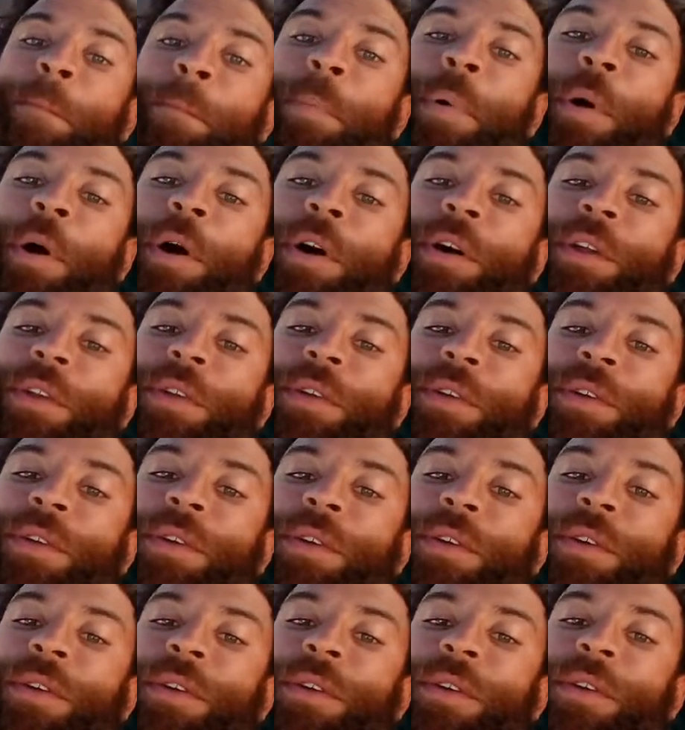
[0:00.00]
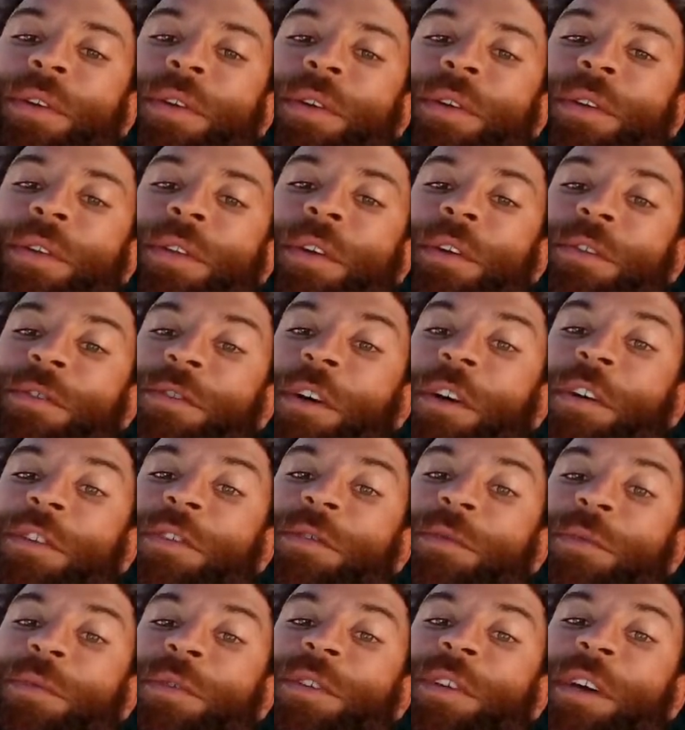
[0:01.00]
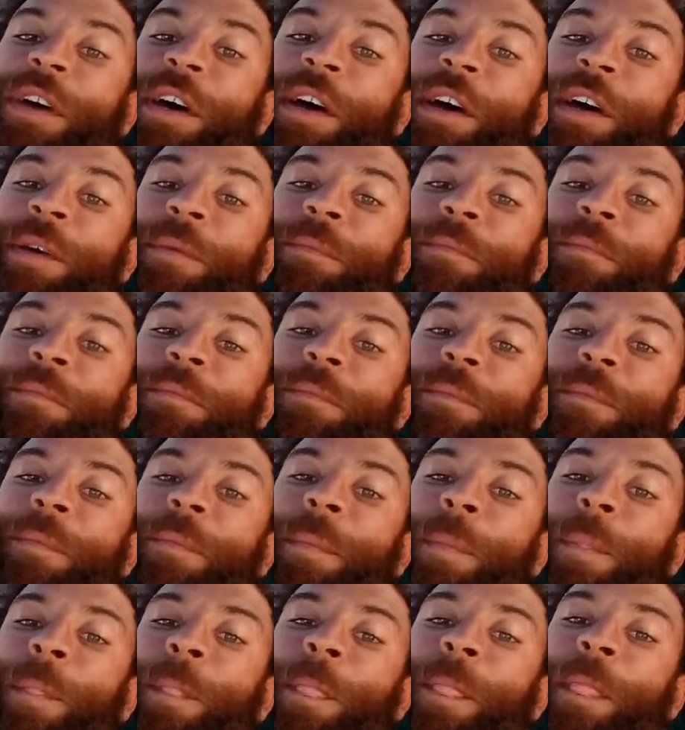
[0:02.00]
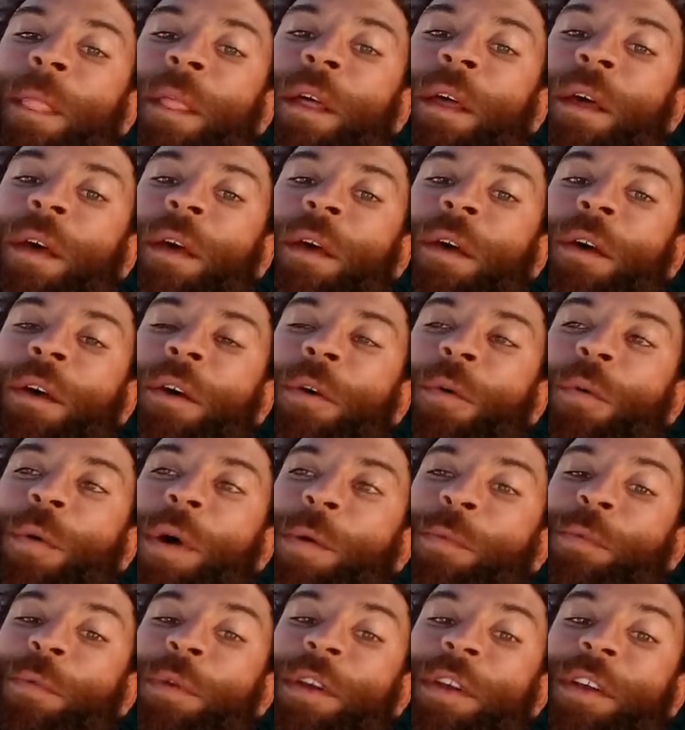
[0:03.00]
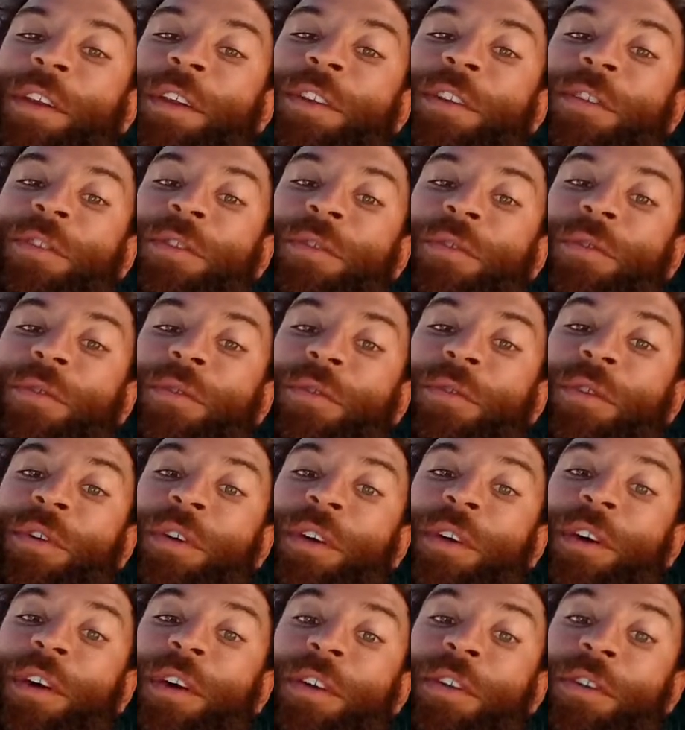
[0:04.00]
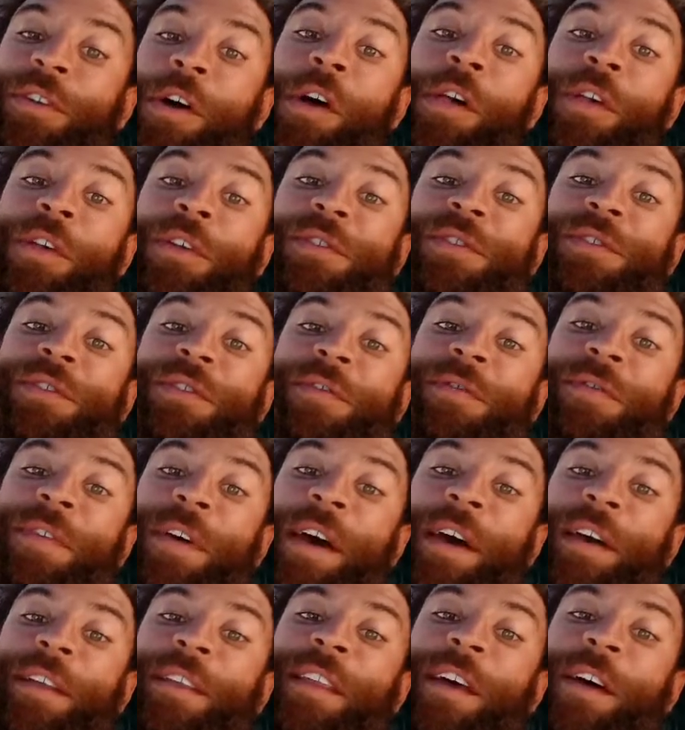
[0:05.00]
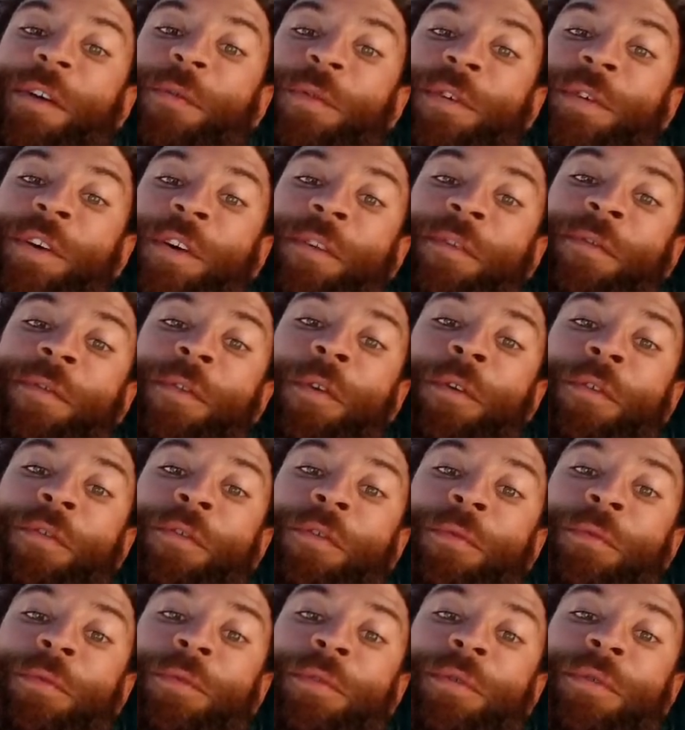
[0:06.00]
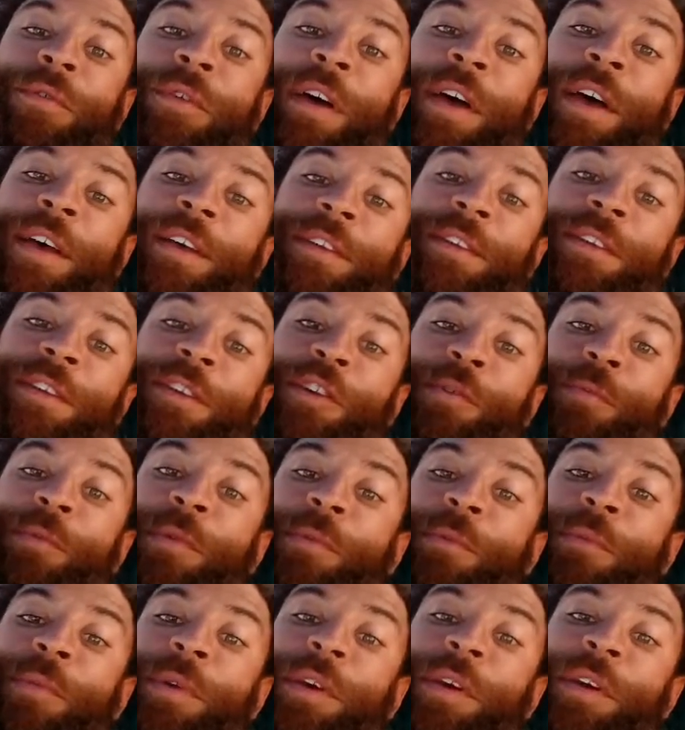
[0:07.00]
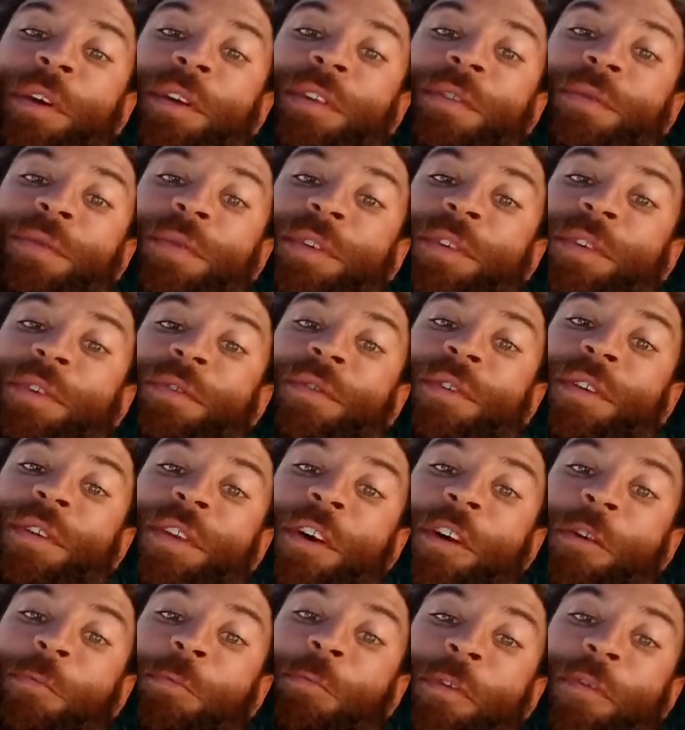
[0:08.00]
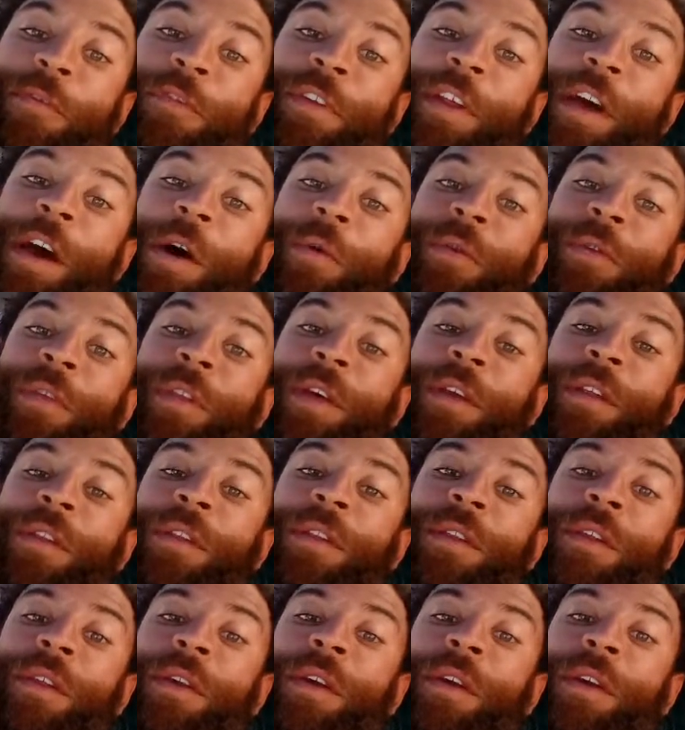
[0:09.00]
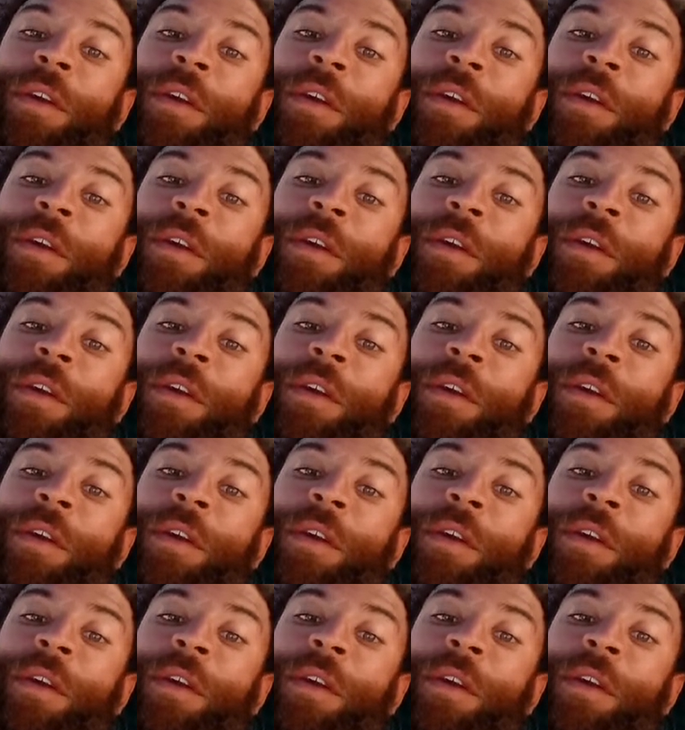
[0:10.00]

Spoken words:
But there's also a time when we need to acknowledge the fact that we are vulnerable as human beings. We do need help every now and then,